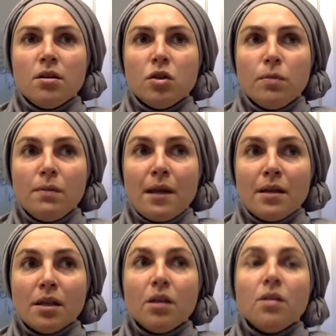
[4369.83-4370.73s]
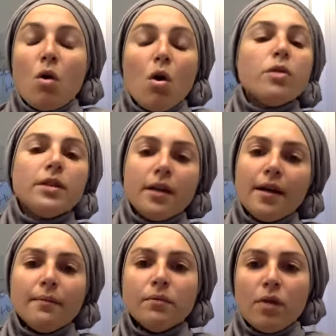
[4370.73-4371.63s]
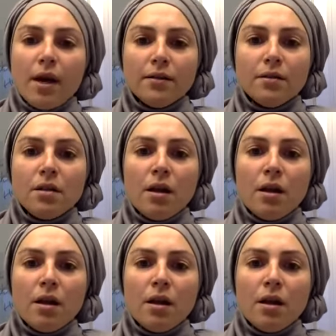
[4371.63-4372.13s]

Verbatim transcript: to be masculine all the time right mm.